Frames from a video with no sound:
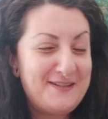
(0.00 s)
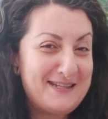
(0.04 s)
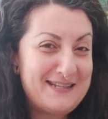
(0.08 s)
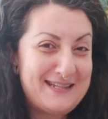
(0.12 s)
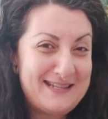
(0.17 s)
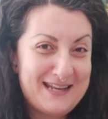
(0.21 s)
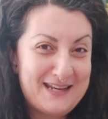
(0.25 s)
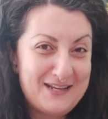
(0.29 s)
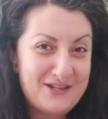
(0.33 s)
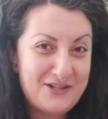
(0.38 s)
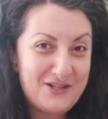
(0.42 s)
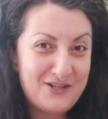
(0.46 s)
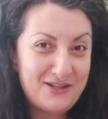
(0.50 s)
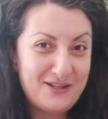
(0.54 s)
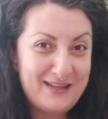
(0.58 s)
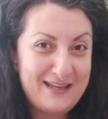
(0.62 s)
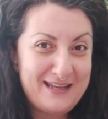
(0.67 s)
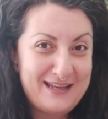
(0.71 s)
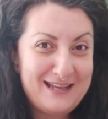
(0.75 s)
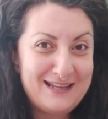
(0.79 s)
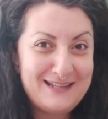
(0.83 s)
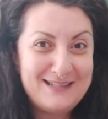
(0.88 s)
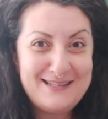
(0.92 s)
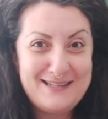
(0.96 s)

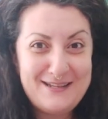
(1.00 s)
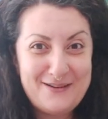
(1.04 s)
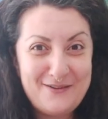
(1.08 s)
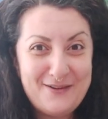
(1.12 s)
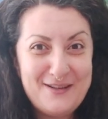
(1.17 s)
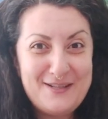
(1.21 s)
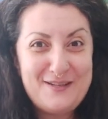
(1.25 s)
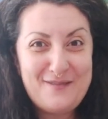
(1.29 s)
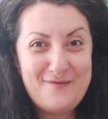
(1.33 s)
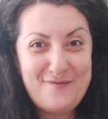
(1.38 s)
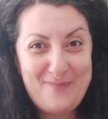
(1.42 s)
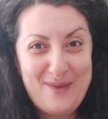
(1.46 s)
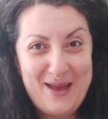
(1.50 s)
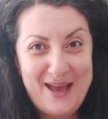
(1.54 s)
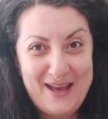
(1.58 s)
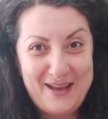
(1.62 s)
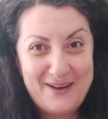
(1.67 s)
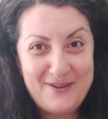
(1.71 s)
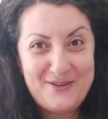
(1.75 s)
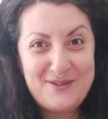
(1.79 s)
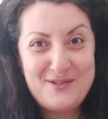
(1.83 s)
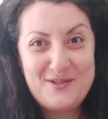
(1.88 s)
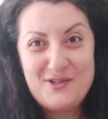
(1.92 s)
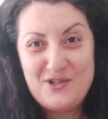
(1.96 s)
essentially a series of
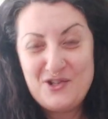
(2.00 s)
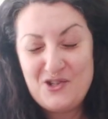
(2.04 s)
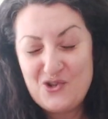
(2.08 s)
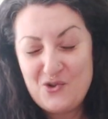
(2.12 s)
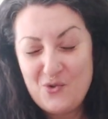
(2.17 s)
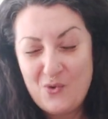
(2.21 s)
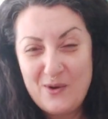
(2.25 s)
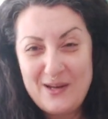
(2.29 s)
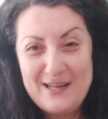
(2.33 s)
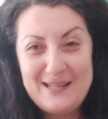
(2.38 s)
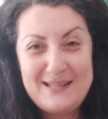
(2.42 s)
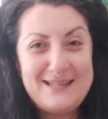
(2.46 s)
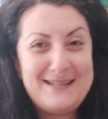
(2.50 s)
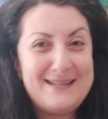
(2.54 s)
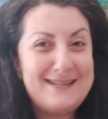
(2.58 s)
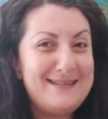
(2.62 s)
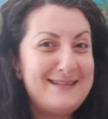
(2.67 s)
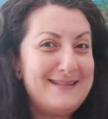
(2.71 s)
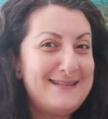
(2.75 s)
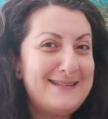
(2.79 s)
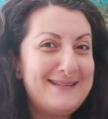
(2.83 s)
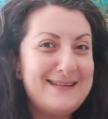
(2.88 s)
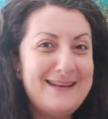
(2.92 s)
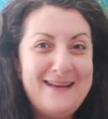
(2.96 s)
patterns,
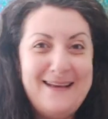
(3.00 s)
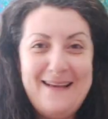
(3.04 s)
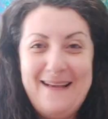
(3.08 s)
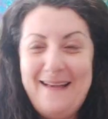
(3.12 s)
choices,